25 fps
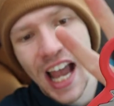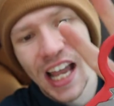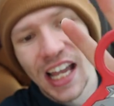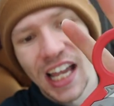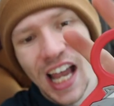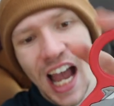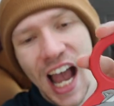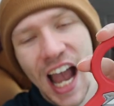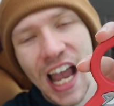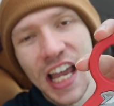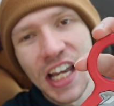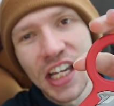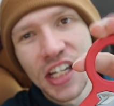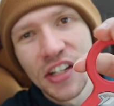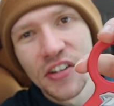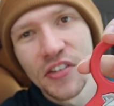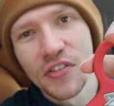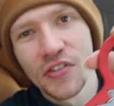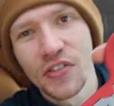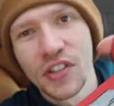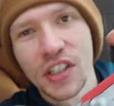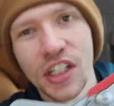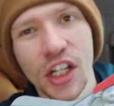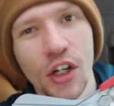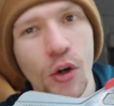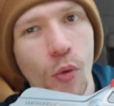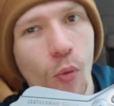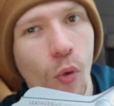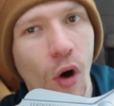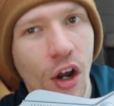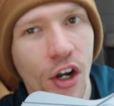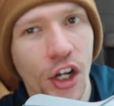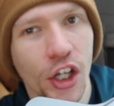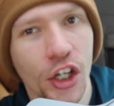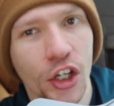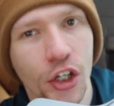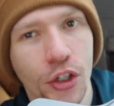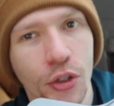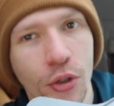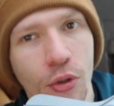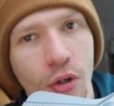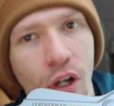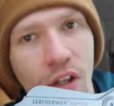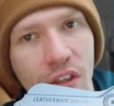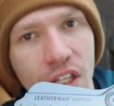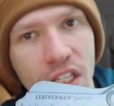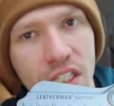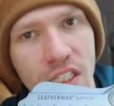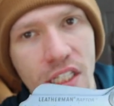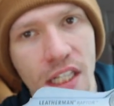I kind of didn't want to include
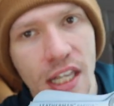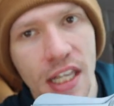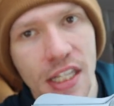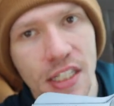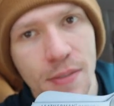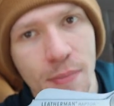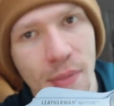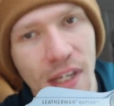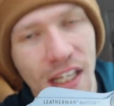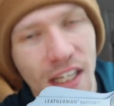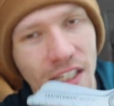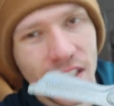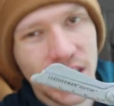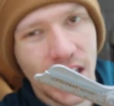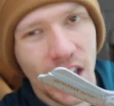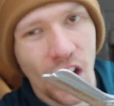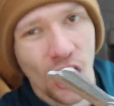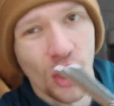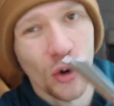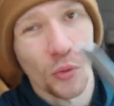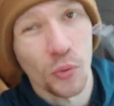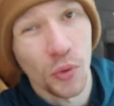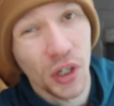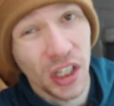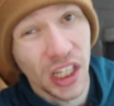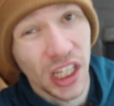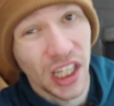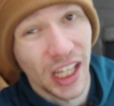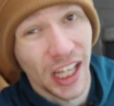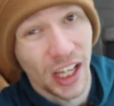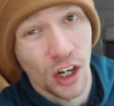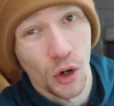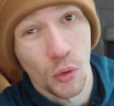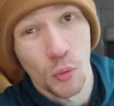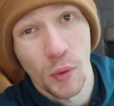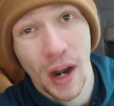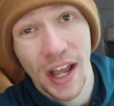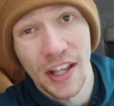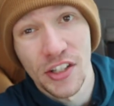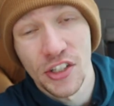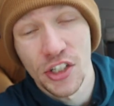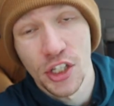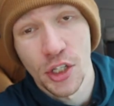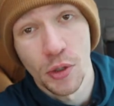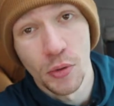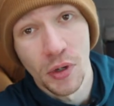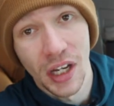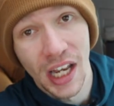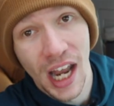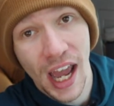on this list because they aren't really like a
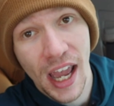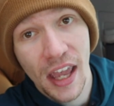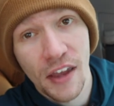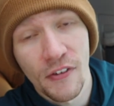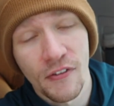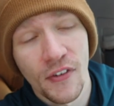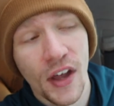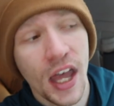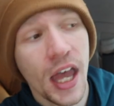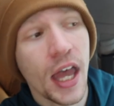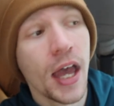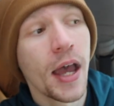rescue knife,